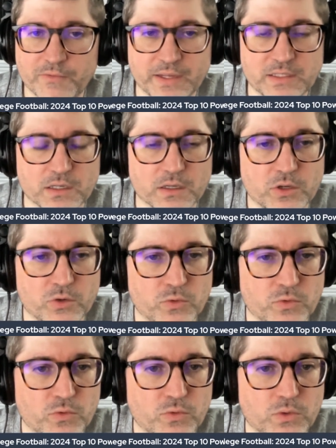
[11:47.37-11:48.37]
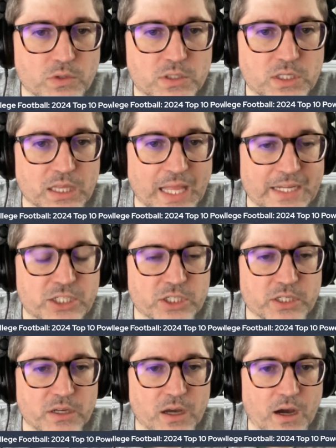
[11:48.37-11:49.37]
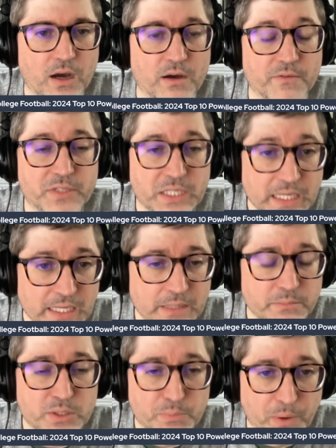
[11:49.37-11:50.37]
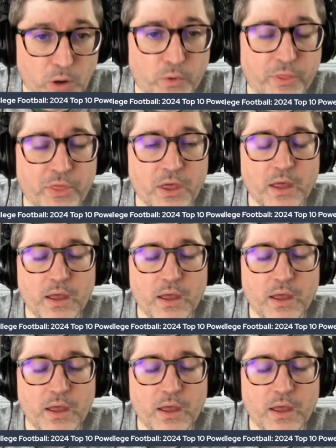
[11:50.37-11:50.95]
facing a new selection of teams, both,